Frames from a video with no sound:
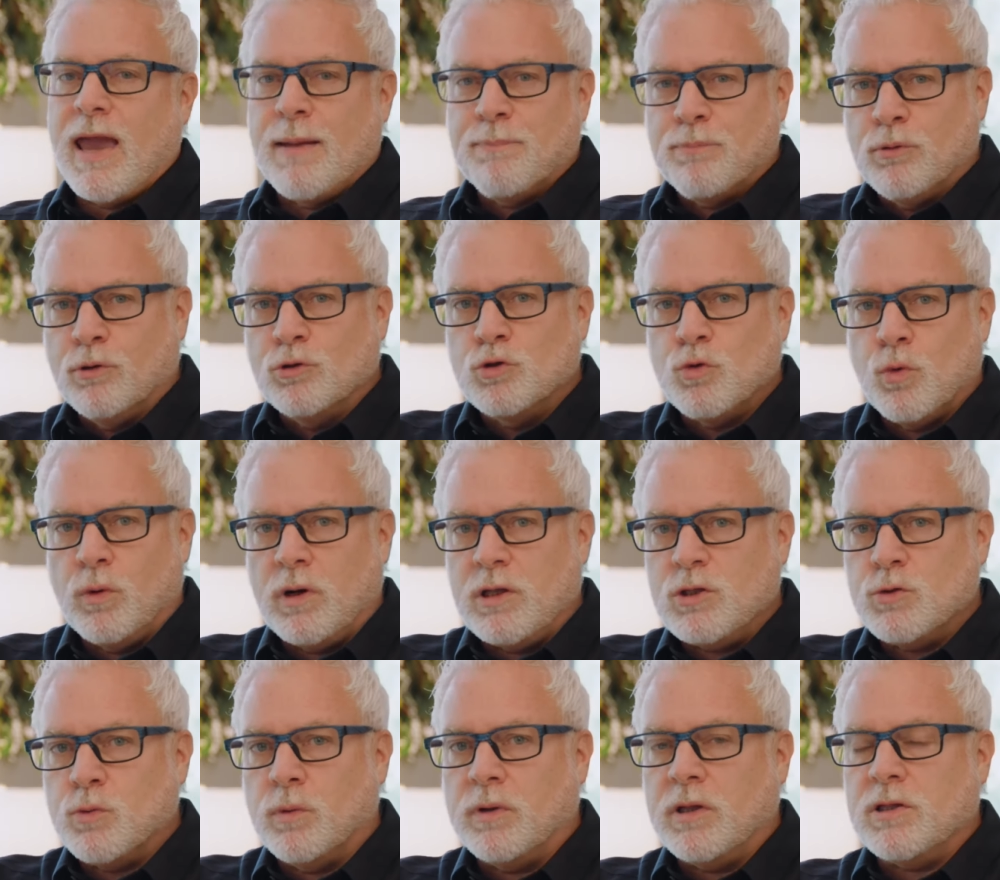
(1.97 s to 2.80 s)
April
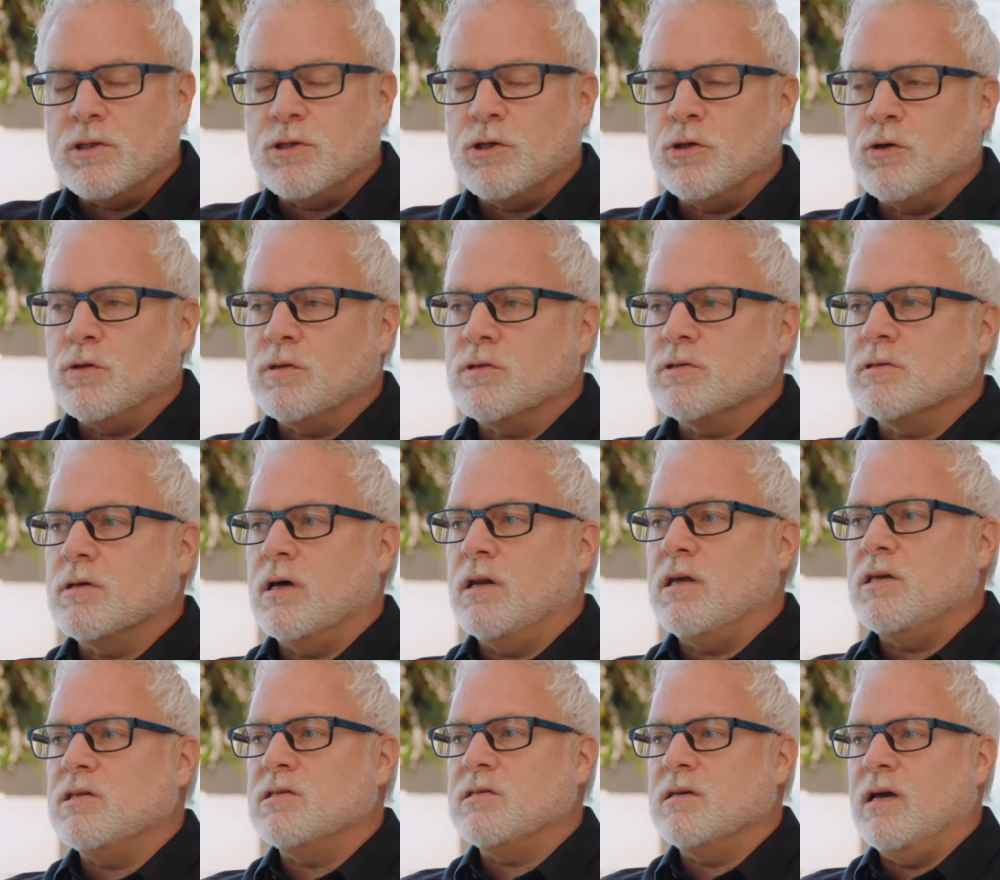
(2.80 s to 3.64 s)
2022, the
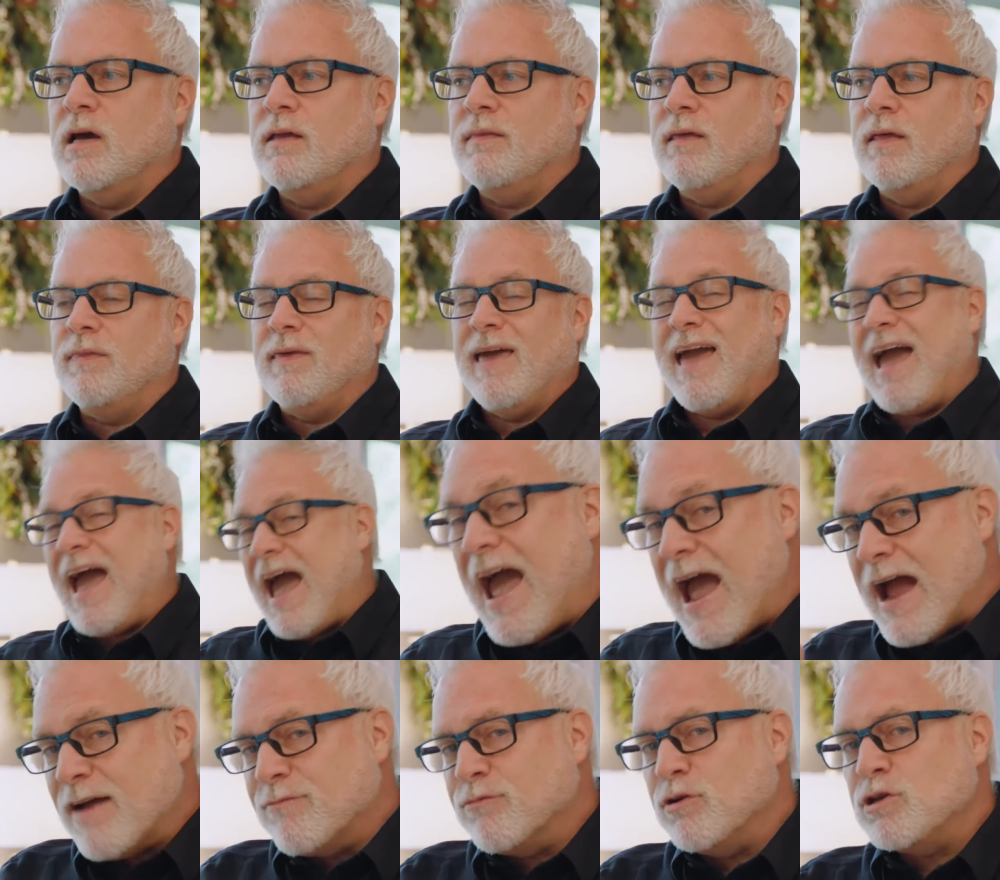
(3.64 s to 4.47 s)
study said that the
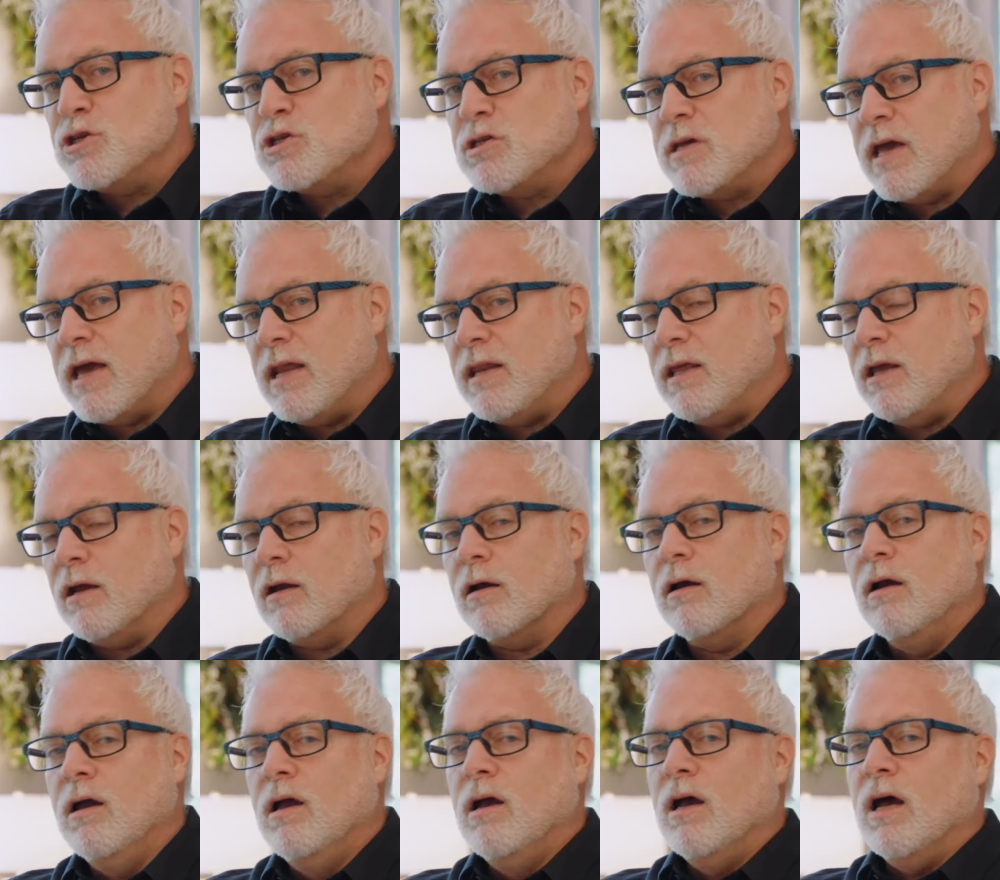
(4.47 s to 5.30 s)
average
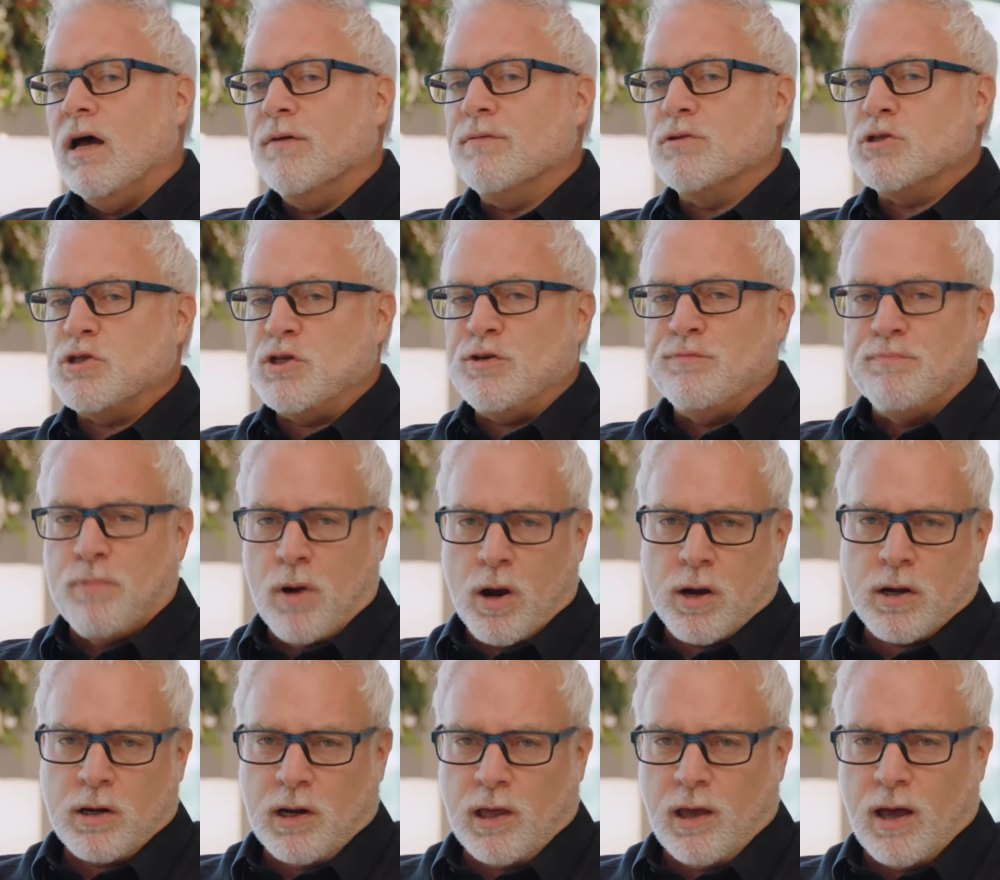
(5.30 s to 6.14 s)
tenure of a chief
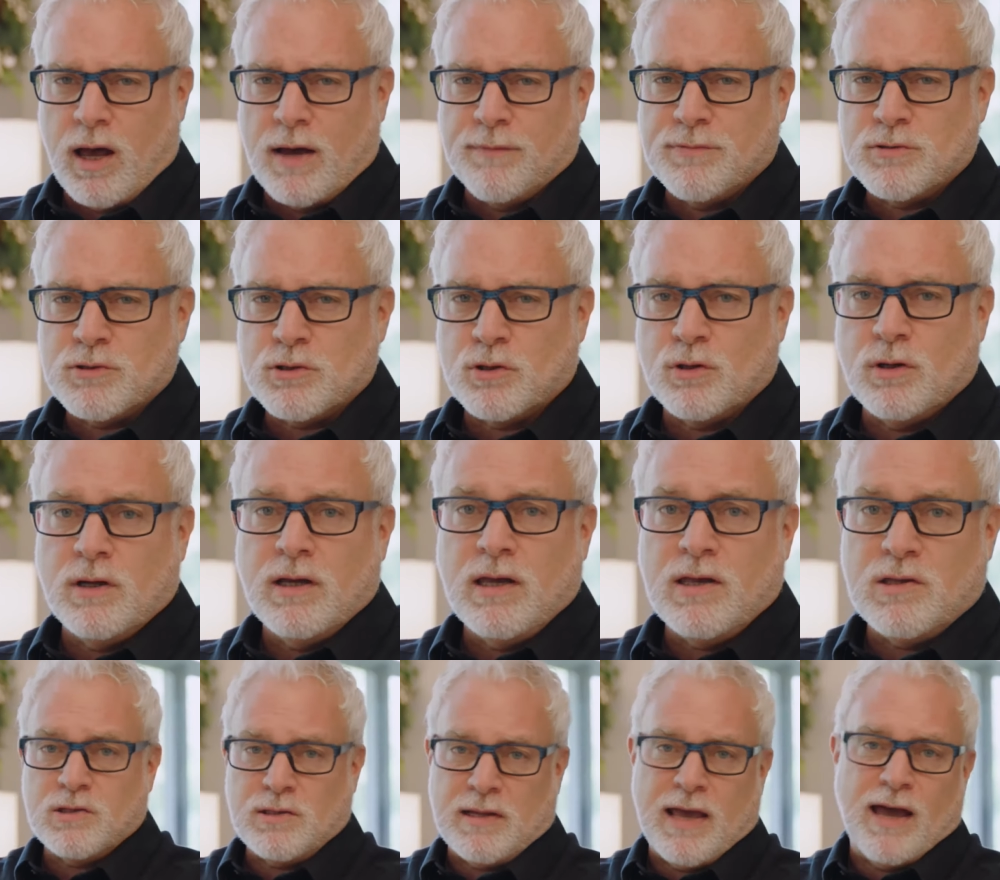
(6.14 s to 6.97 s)
marketing officer
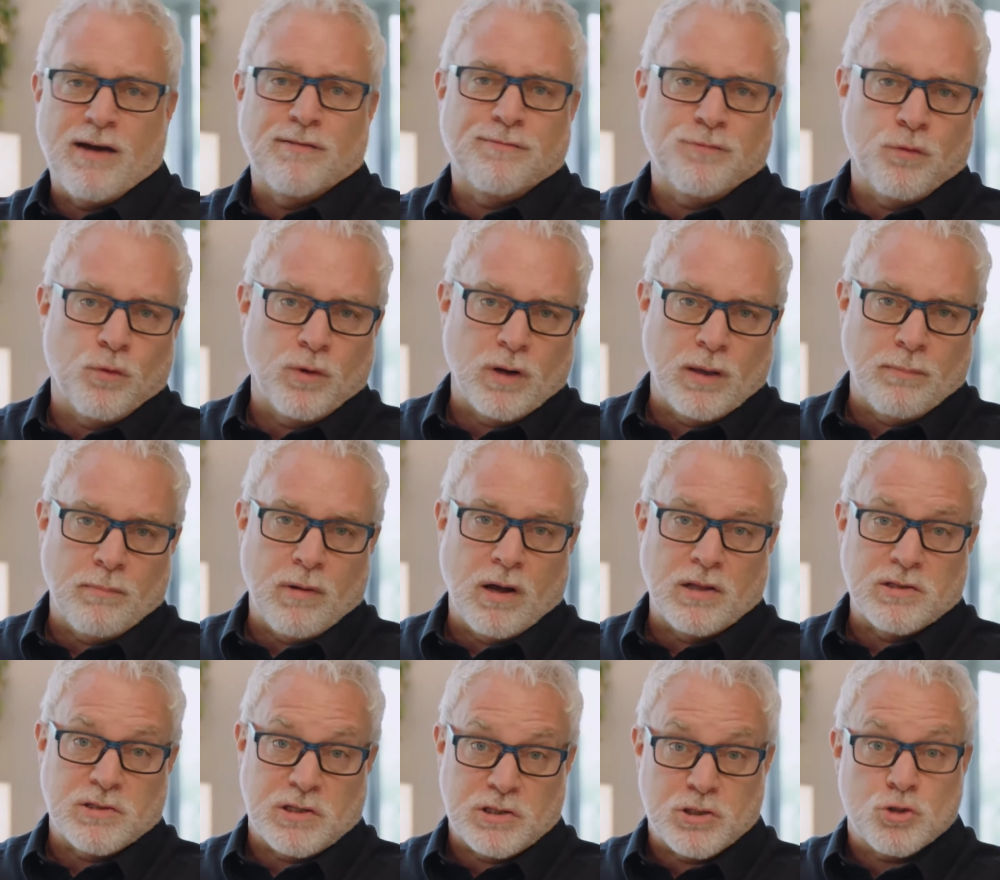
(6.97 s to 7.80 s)
is now 40
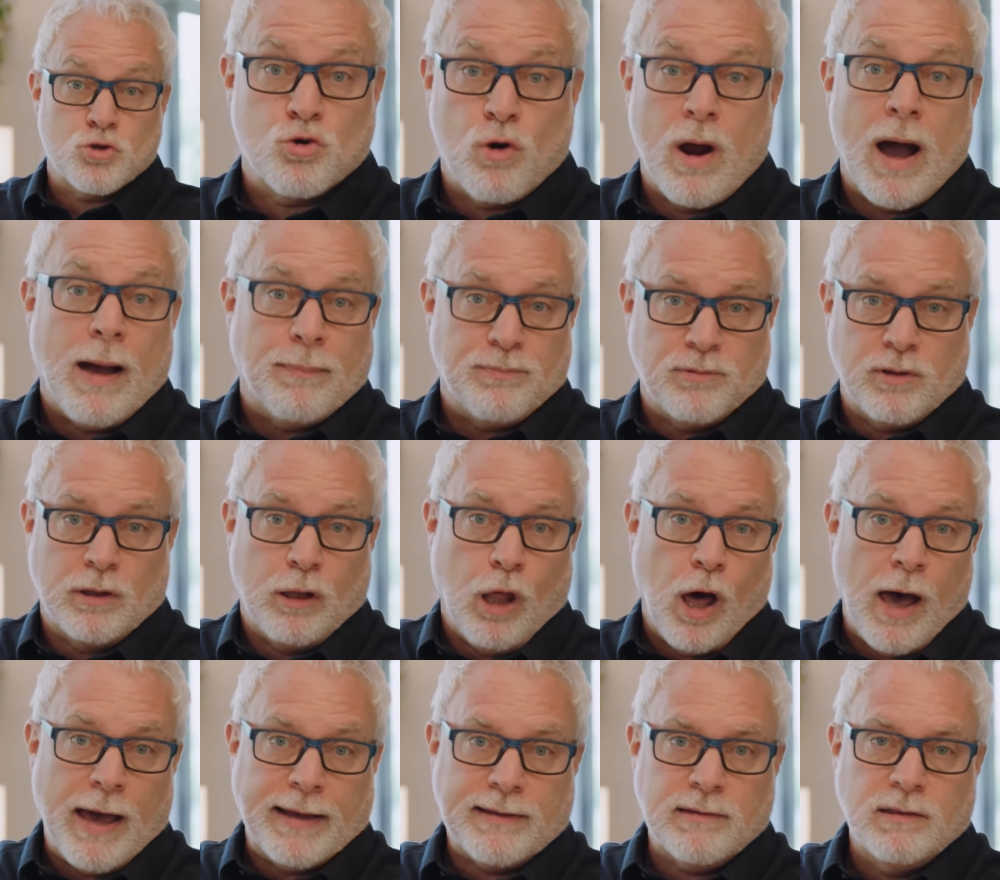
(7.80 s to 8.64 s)
months. It's dropped a
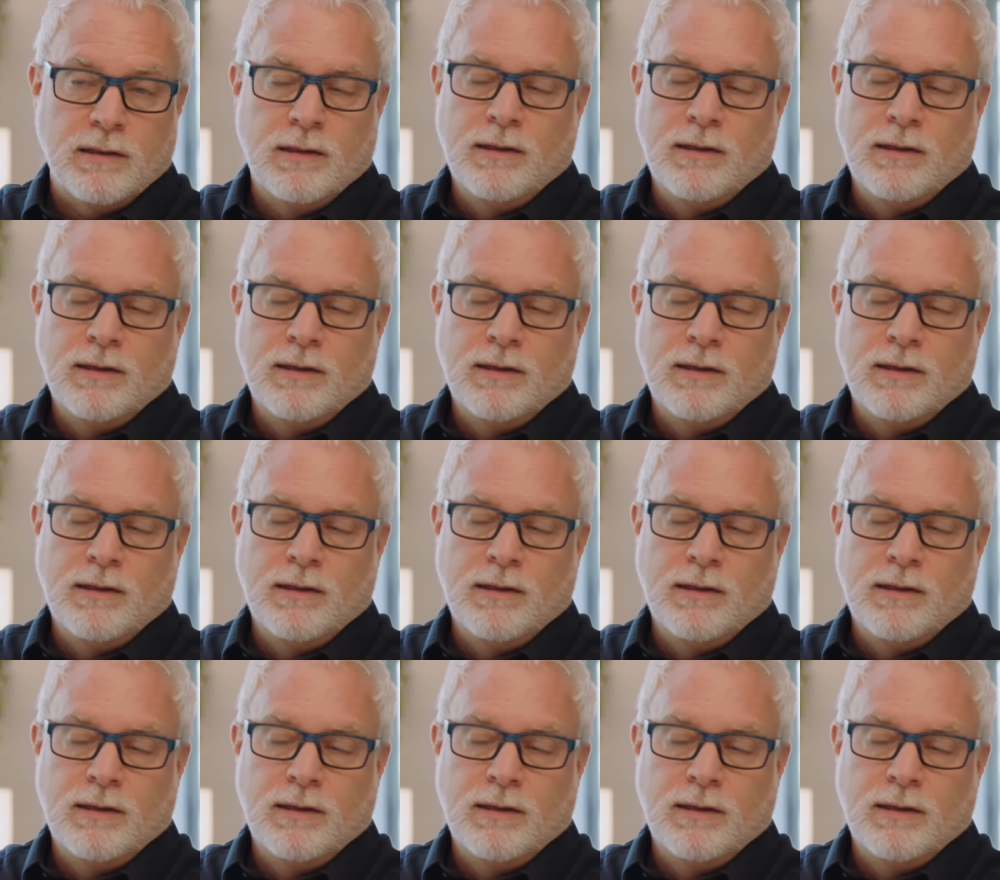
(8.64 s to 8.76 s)
lot.